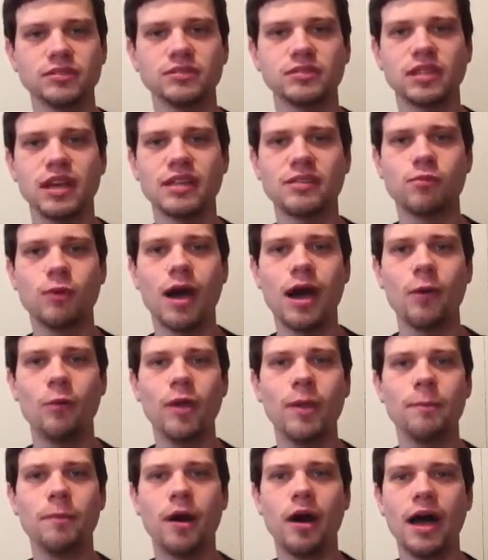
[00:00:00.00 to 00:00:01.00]
that's why
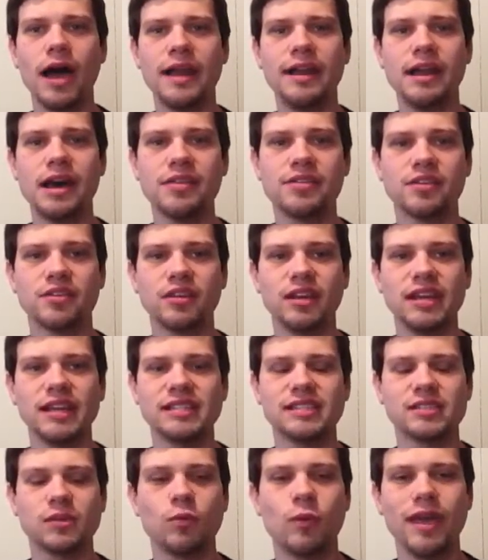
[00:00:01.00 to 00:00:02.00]
we bought another
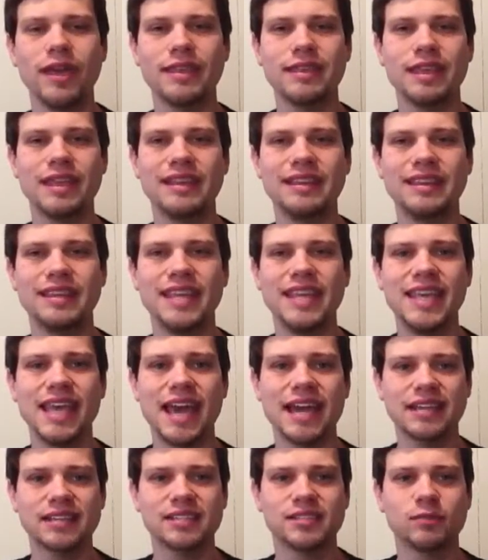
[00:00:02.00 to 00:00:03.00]
Link's Awakening
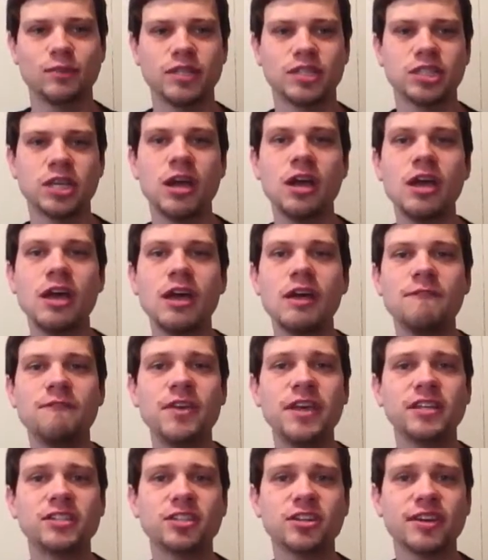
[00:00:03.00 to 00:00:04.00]
DX, which
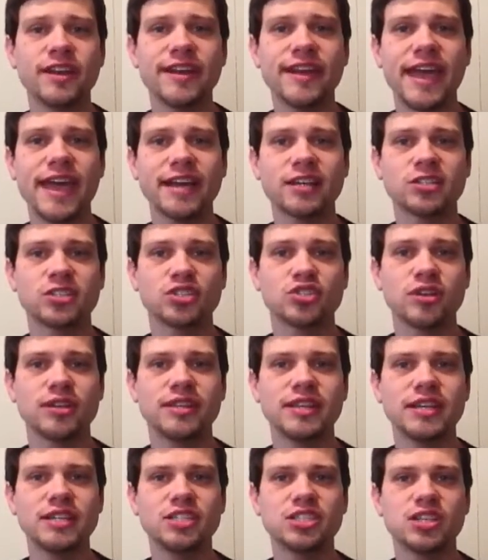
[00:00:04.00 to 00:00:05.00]
featured an extra
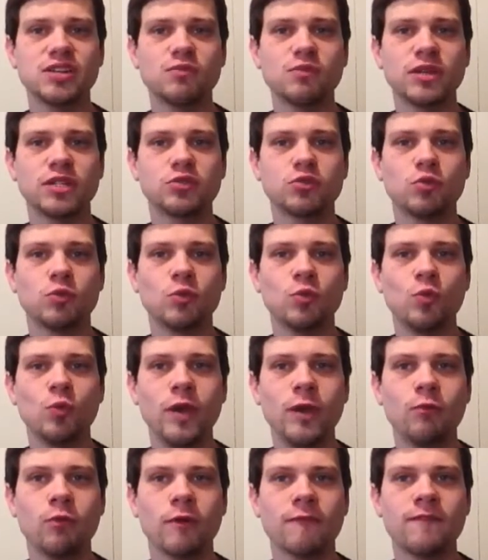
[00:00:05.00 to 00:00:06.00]
dungeon, which
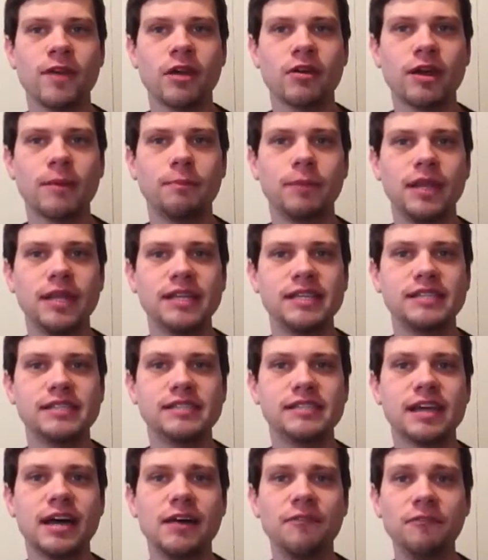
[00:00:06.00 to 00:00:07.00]
we were very
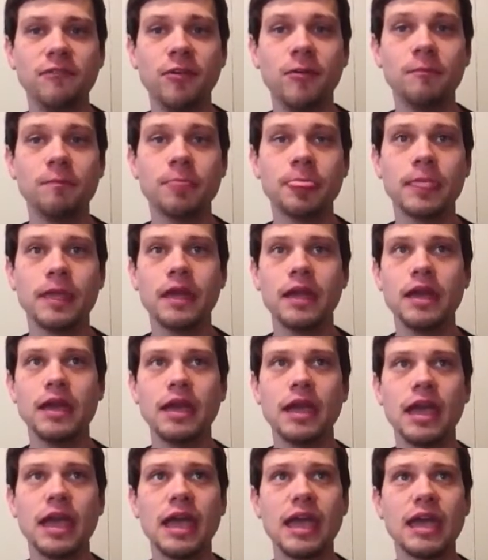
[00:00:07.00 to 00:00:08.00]
pleased of.
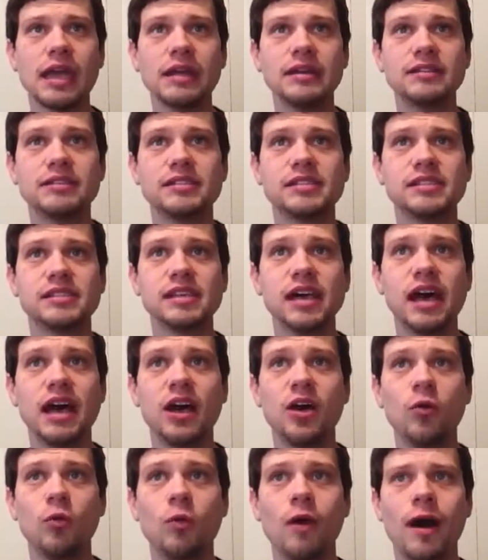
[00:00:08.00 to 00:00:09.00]
And
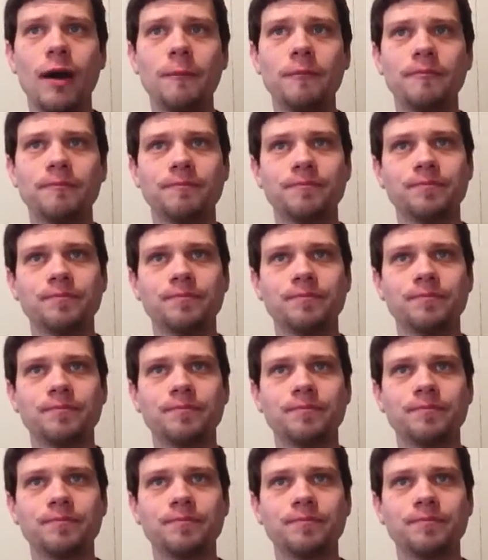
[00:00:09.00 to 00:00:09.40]
so,